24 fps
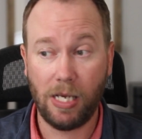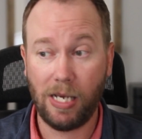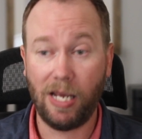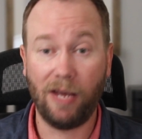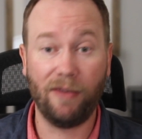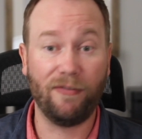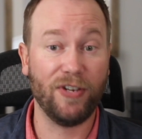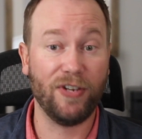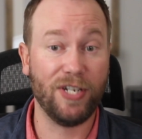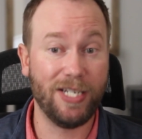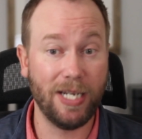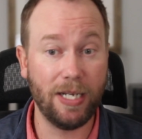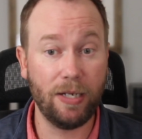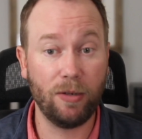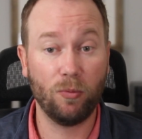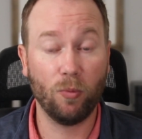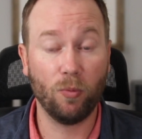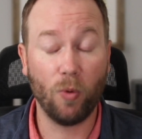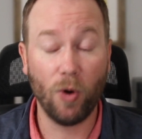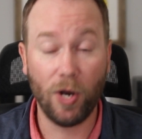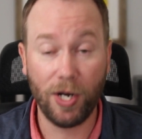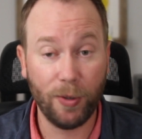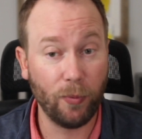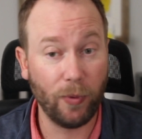If it
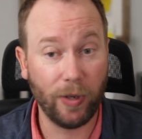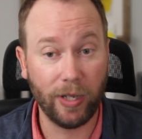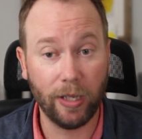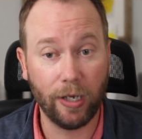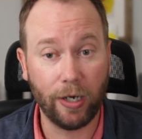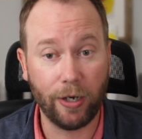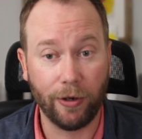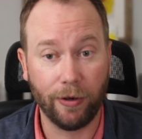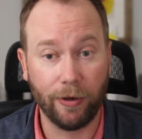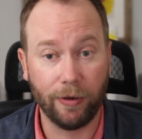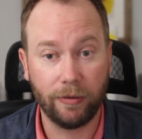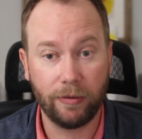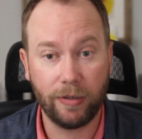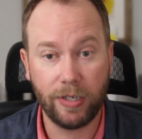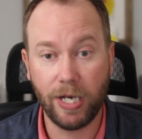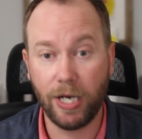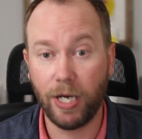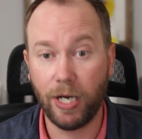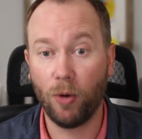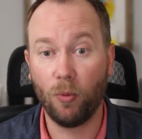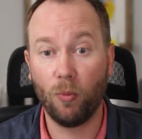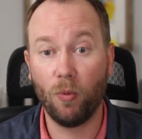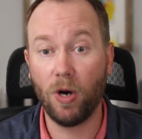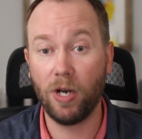didn't, what did we learn?
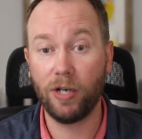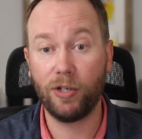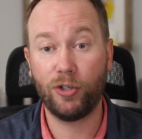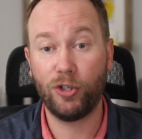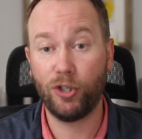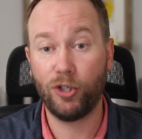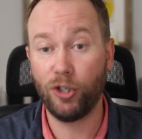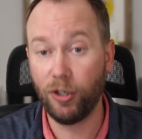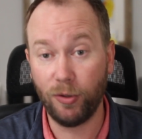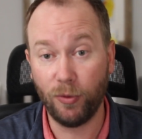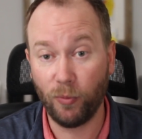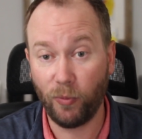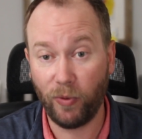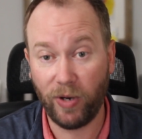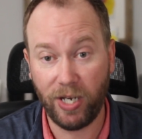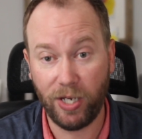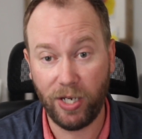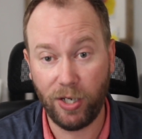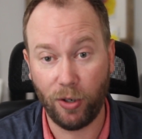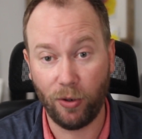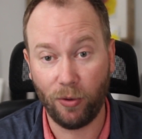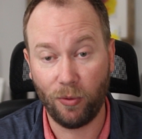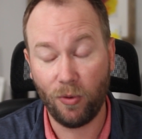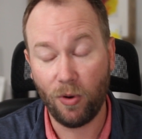What shouldn't we
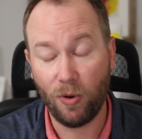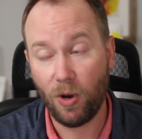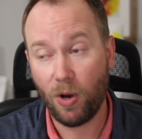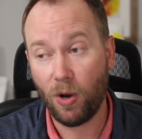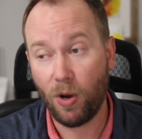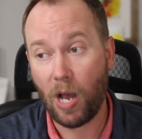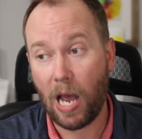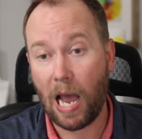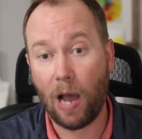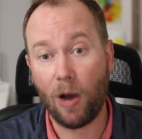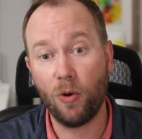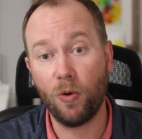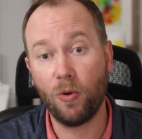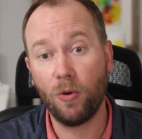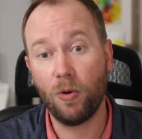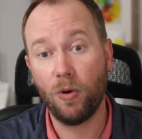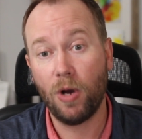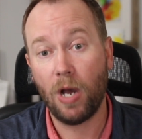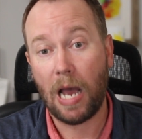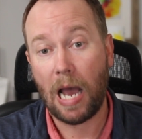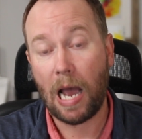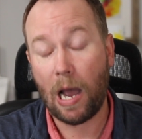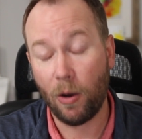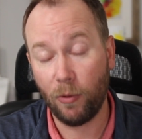do? How
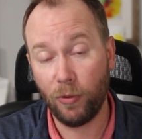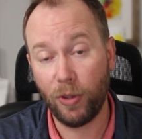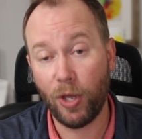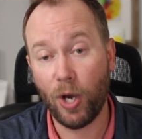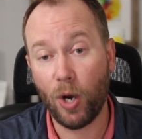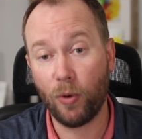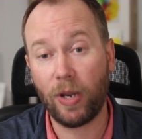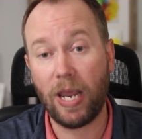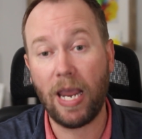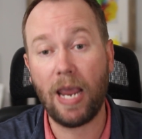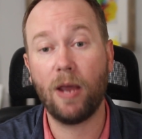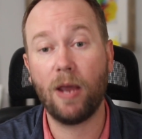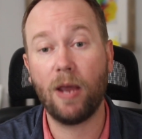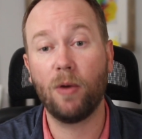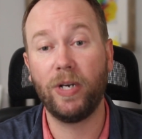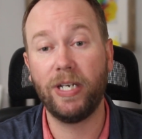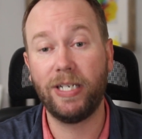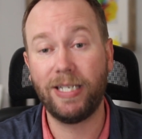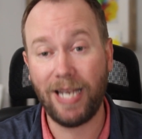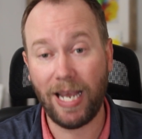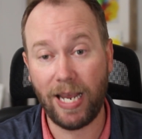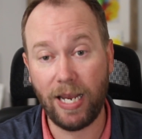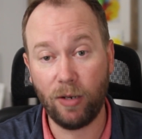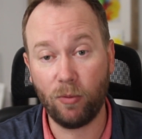though can we
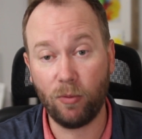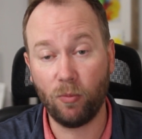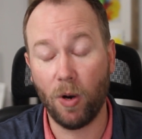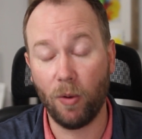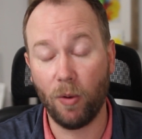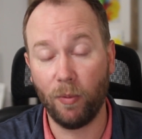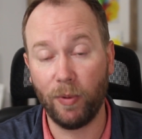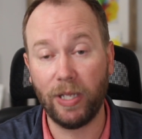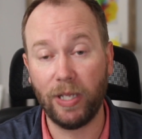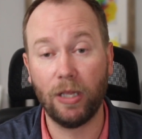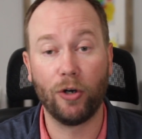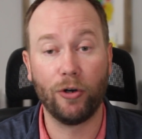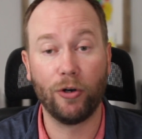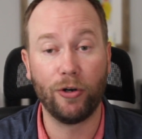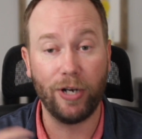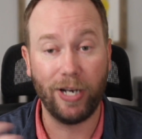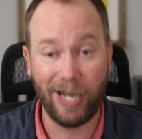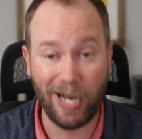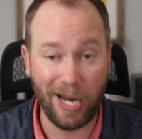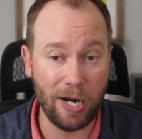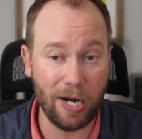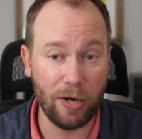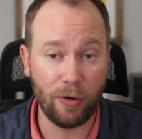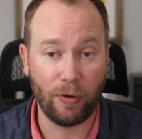take what we learned
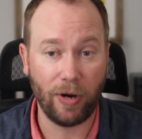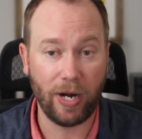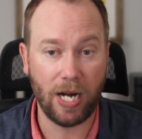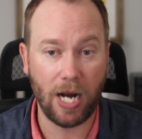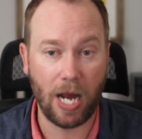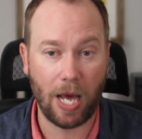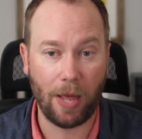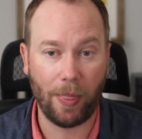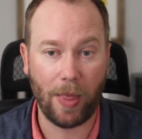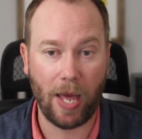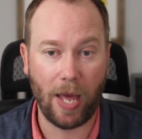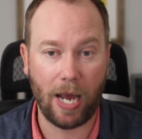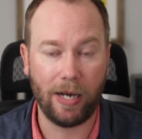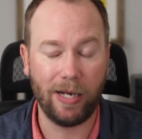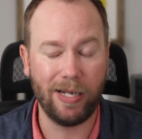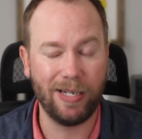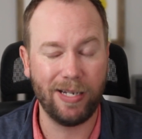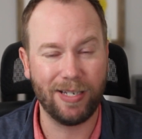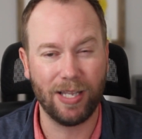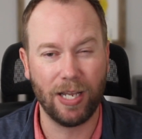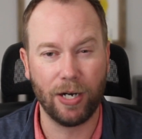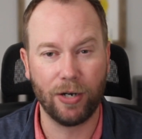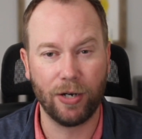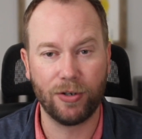and iterate on that?
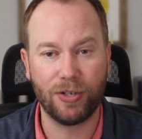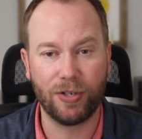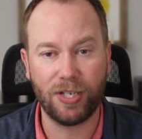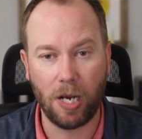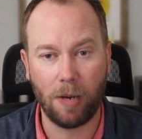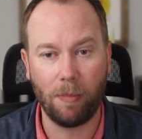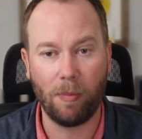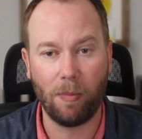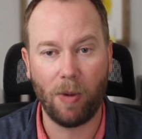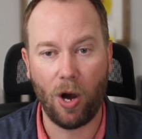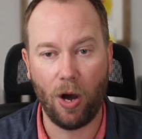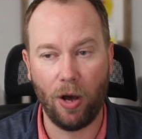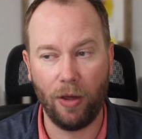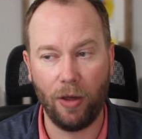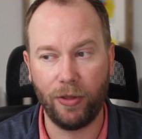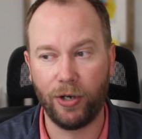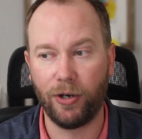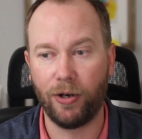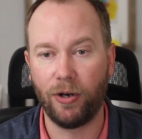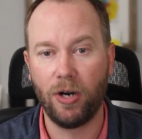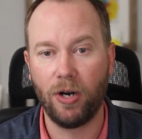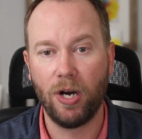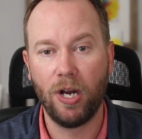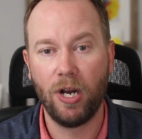Is there some
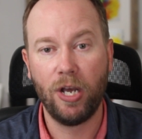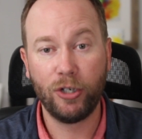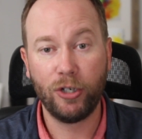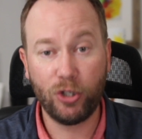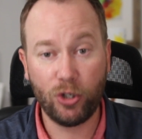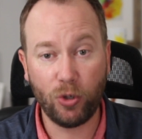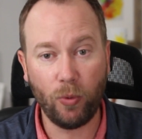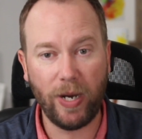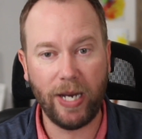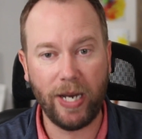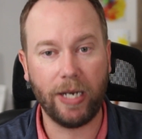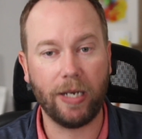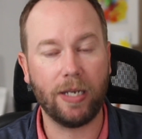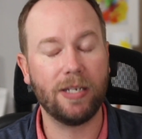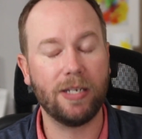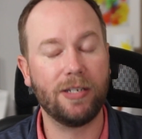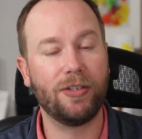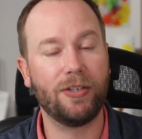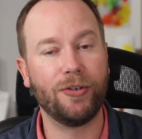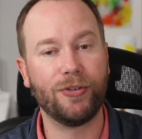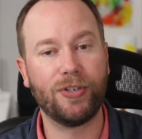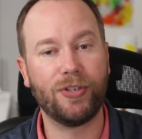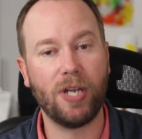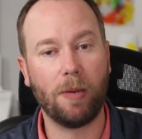other tweak? Is
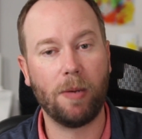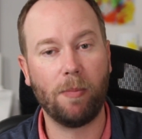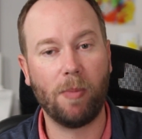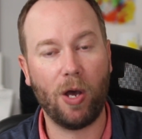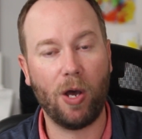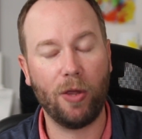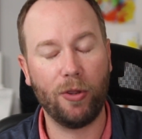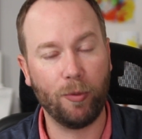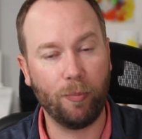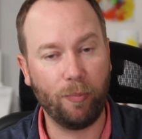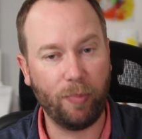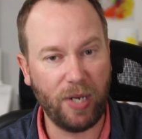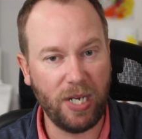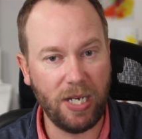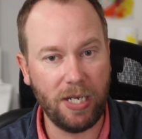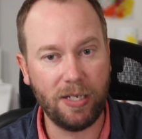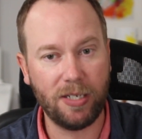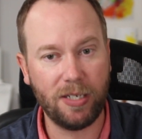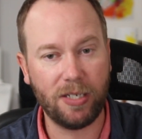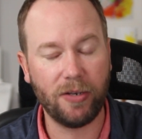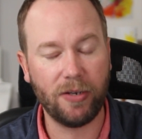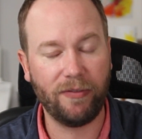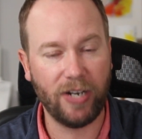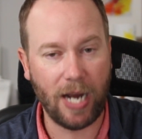there some other
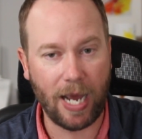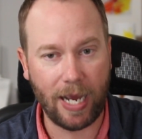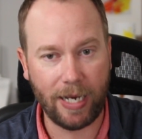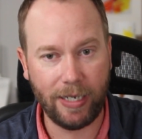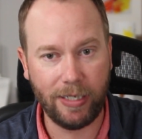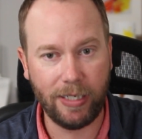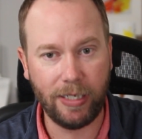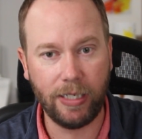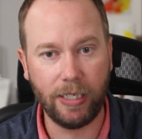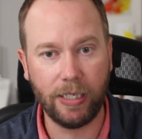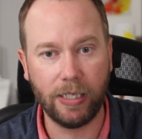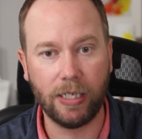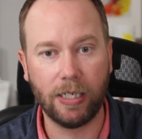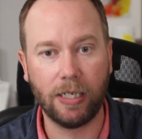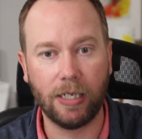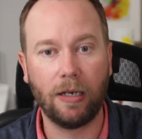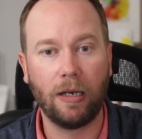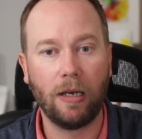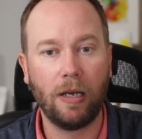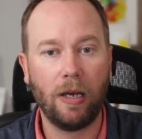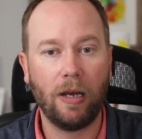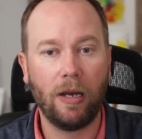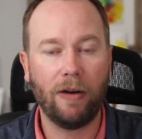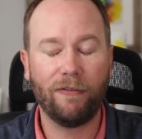piece of an idea
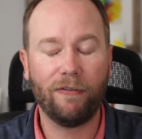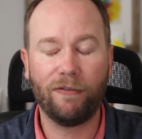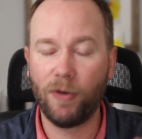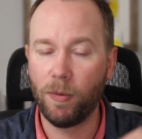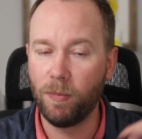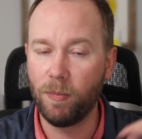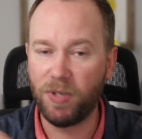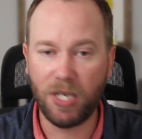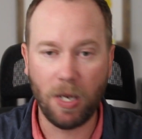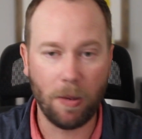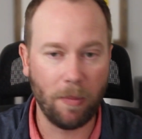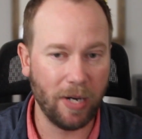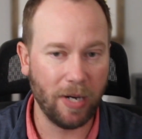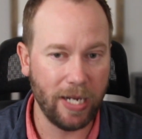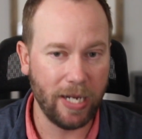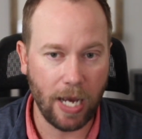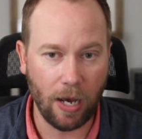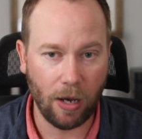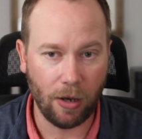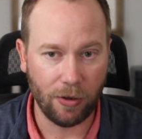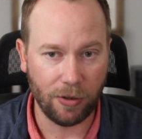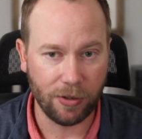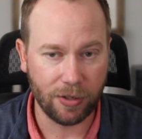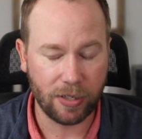from somebody
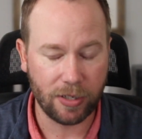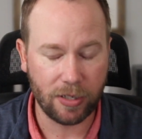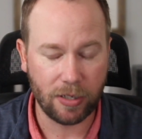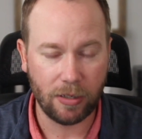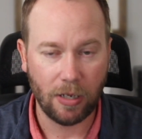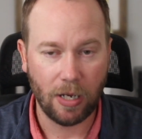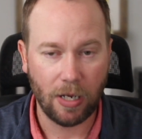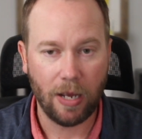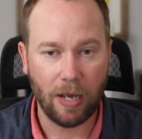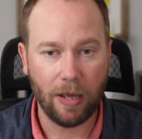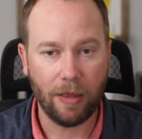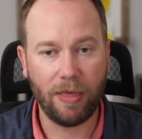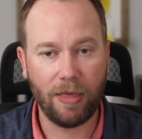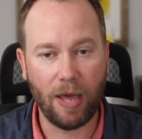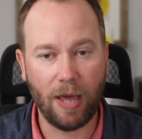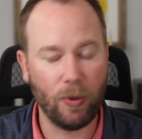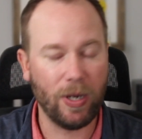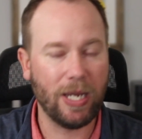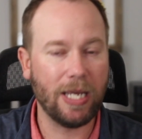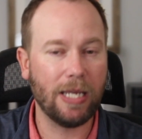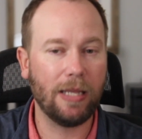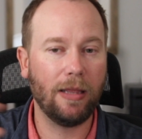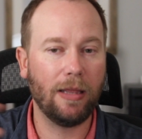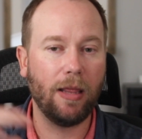else that
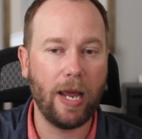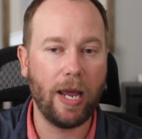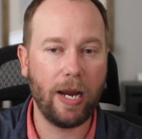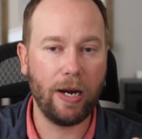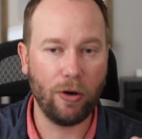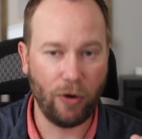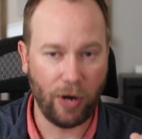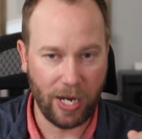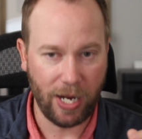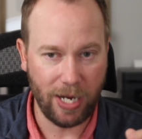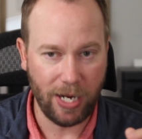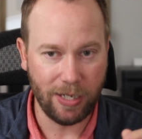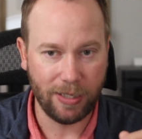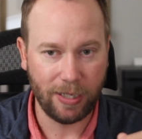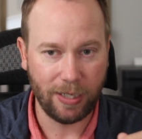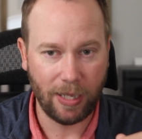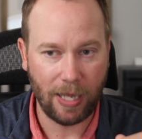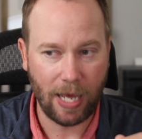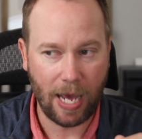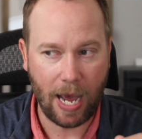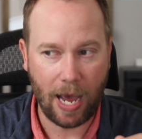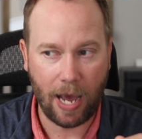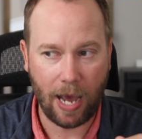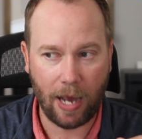we can layer into
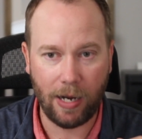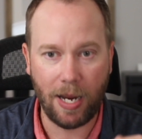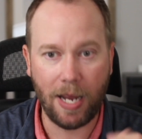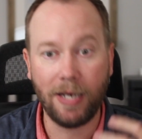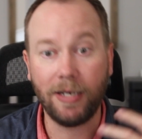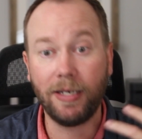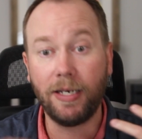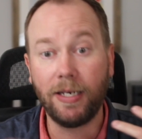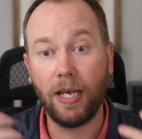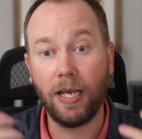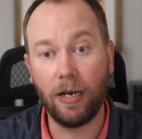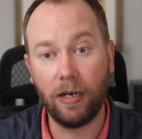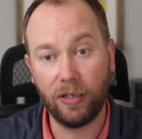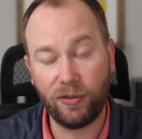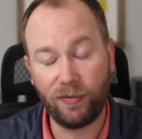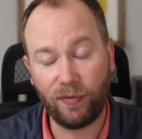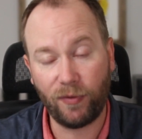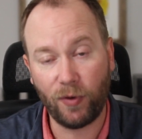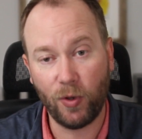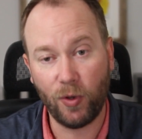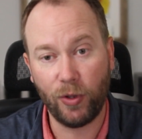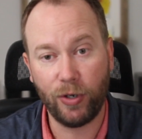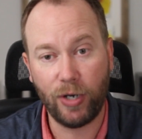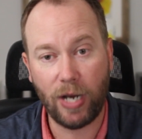that and get us
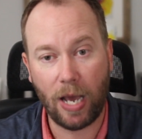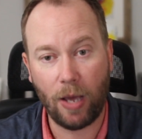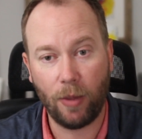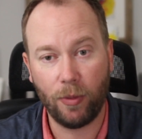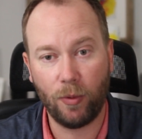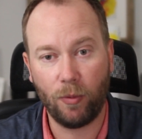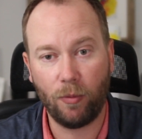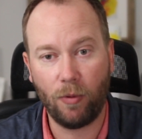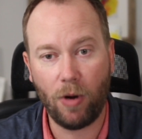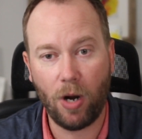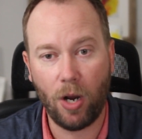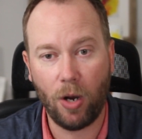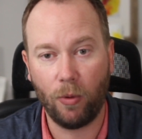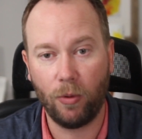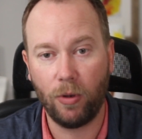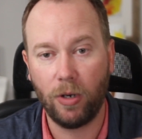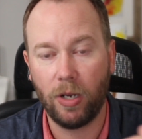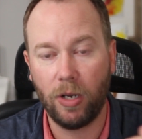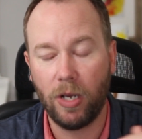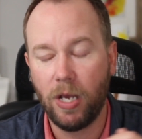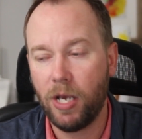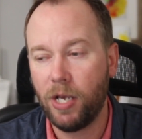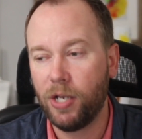further down the road?